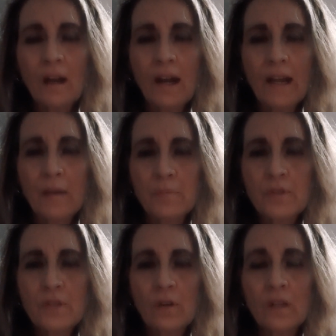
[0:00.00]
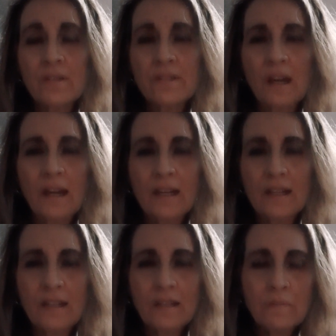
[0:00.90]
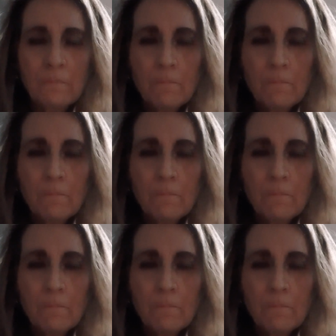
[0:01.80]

I am so excited.